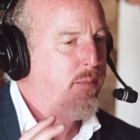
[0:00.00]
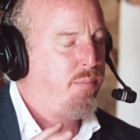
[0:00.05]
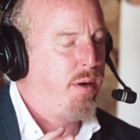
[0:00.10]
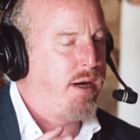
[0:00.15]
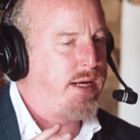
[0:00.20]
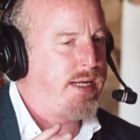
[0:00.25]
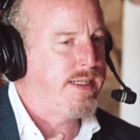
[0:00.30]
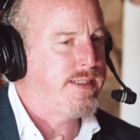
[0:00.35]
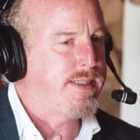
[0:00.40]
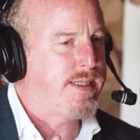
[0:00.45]

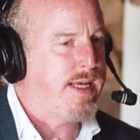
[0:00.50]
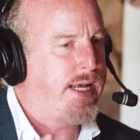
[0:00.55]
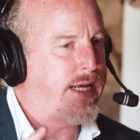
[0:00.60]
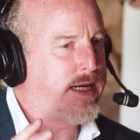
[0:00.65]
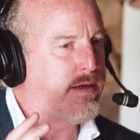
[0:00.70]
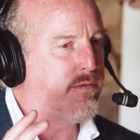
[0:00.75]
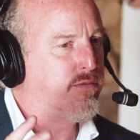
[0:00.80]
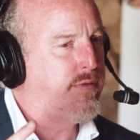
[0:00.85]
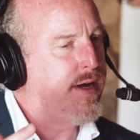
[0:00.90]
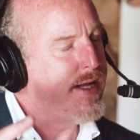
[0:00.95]
but it's
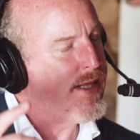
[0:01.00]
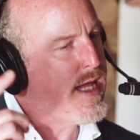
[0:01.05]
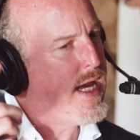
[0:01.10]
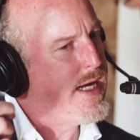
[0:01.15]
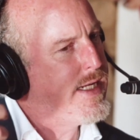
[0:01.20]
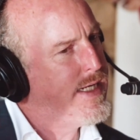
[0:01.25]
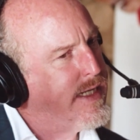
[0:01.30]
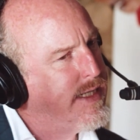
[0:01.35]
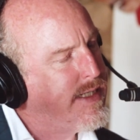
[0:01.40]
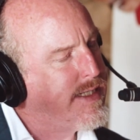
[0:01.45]
like red
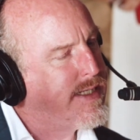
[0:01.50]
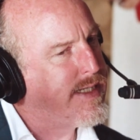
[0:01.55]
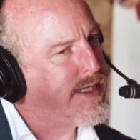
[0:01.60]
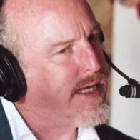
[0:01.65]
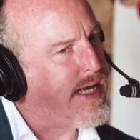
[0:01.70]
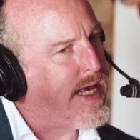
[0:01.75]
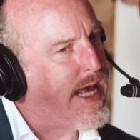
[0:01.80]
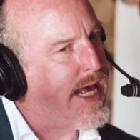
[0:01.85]
light is